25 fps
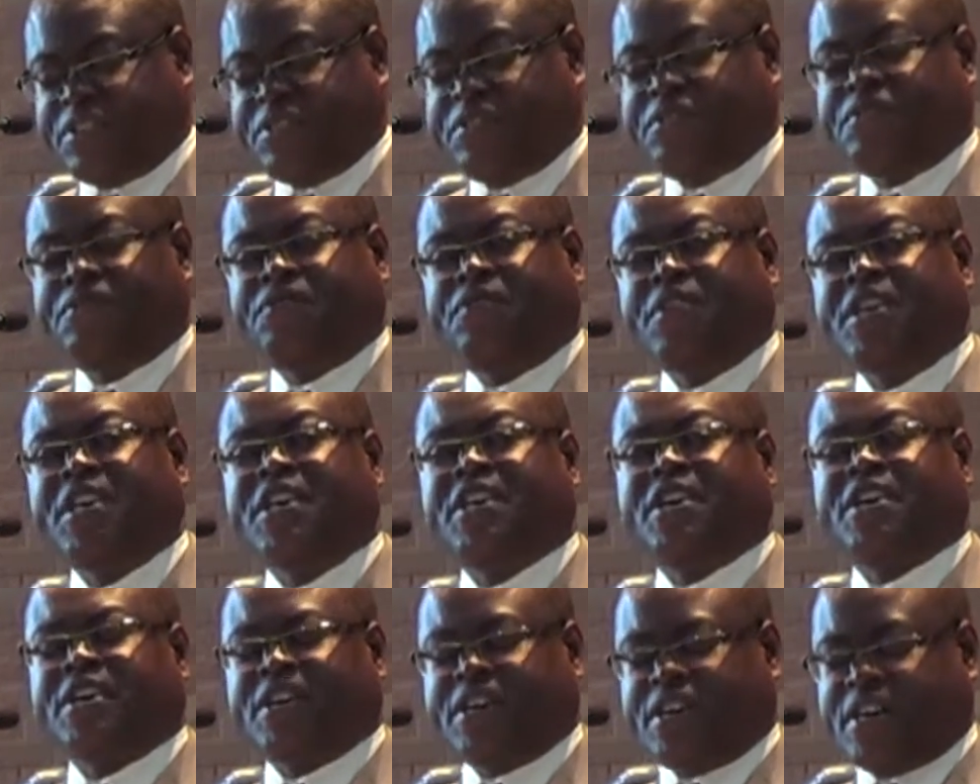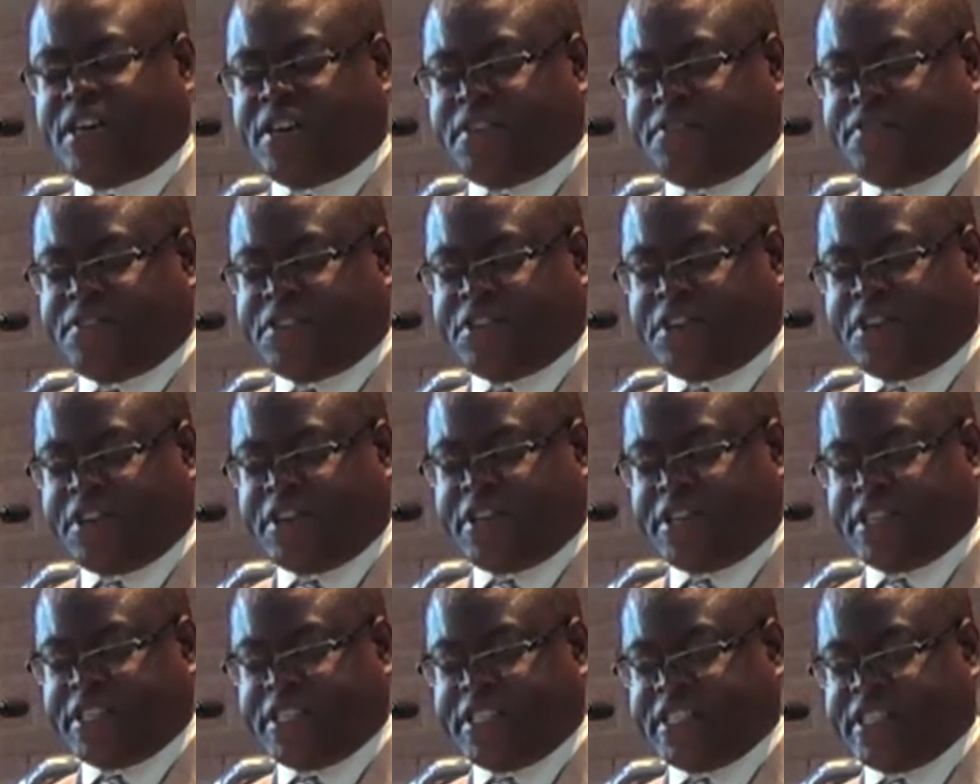fear of
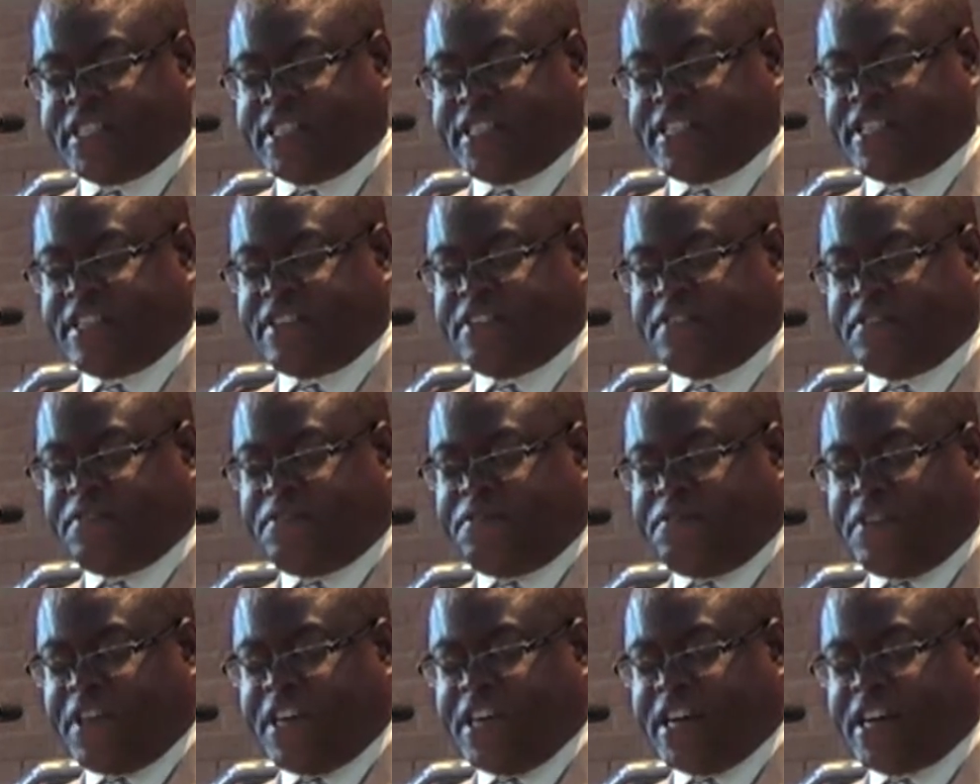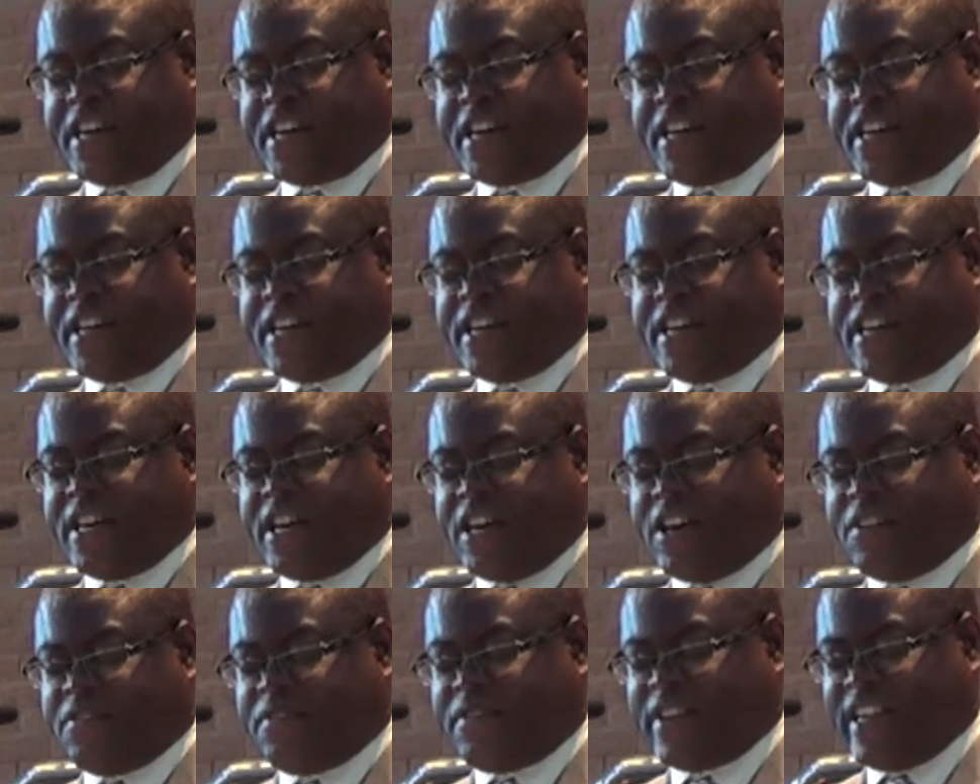God, fear
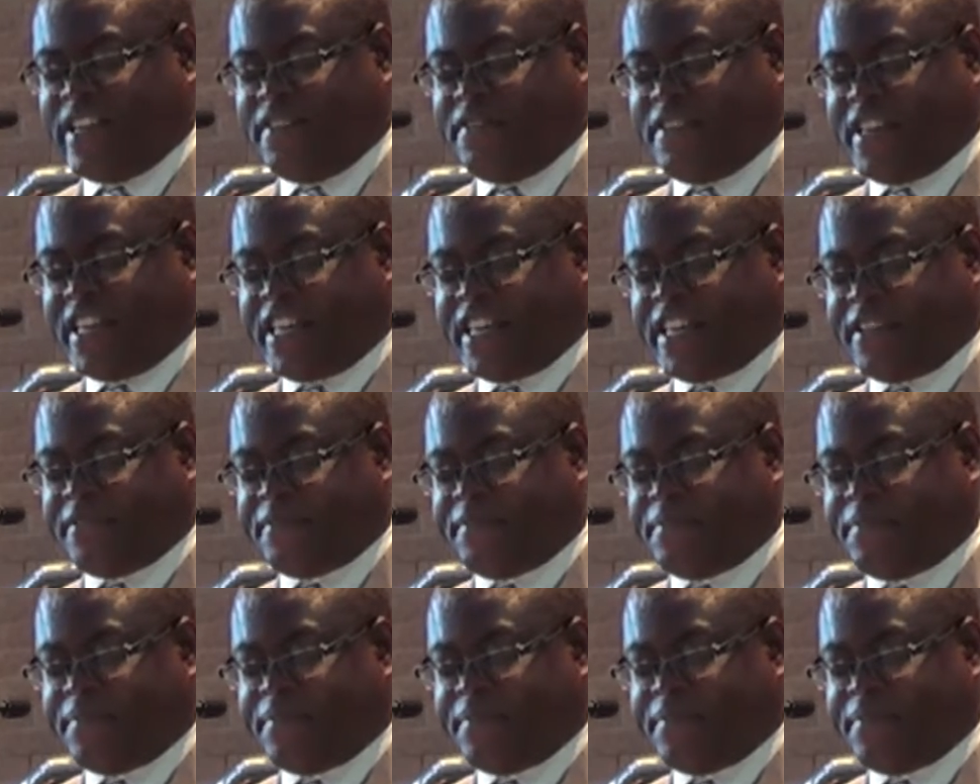of living.